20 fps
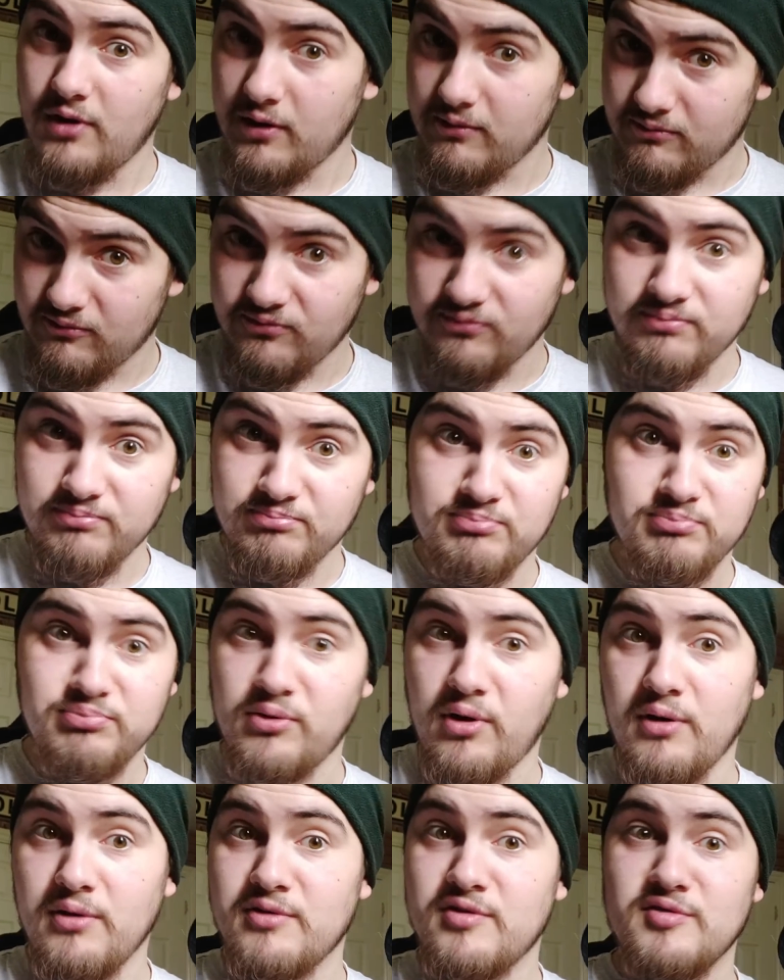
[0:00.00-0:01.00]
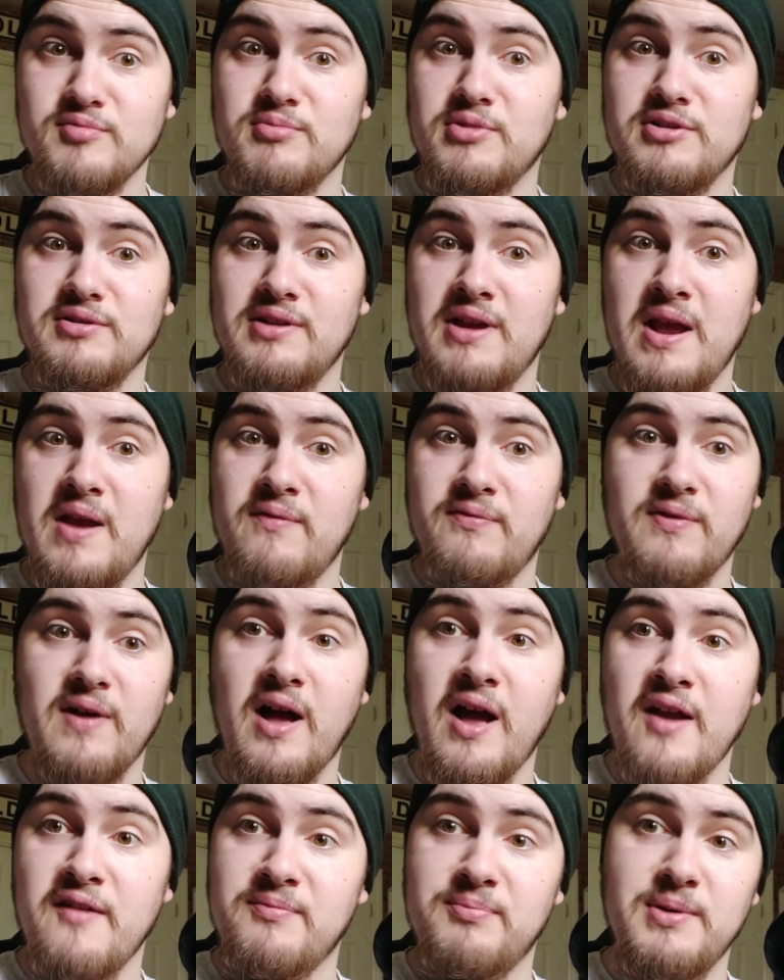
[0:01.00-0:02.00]
Uh, approximately
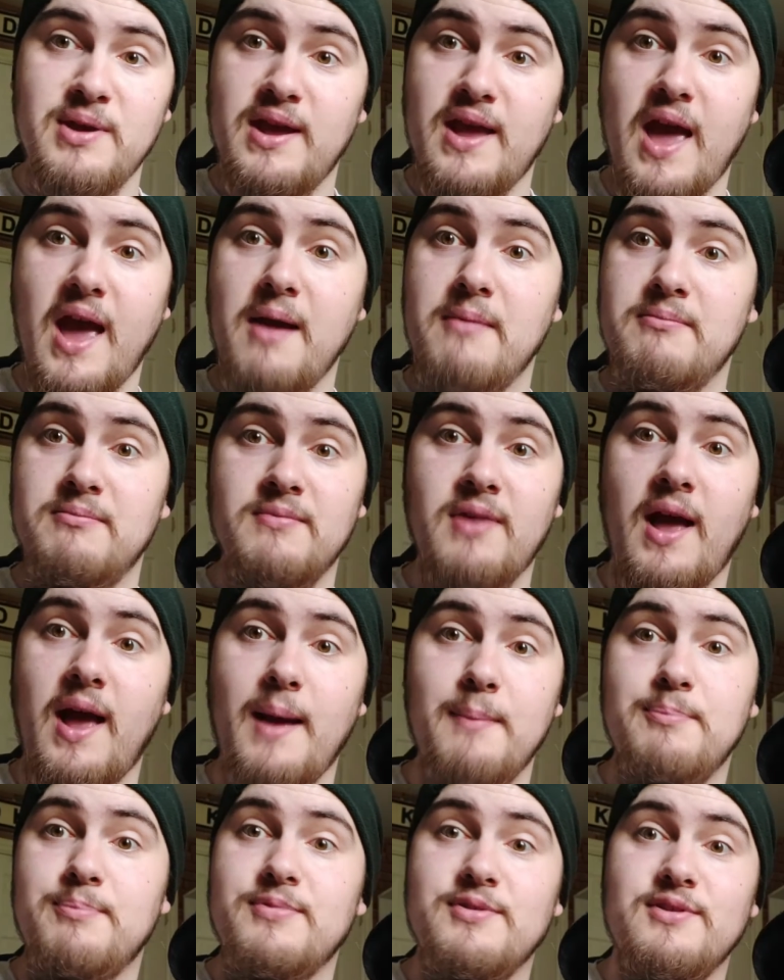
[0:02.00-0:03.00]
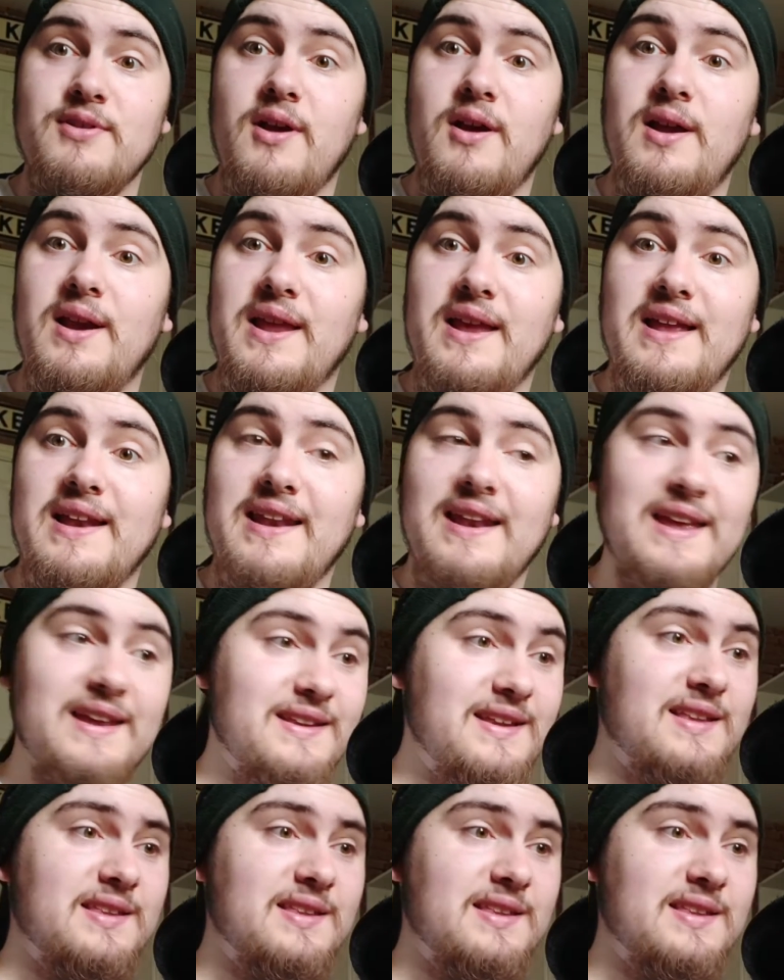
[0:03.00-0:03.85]
5 p.m., perhaps earlier, late.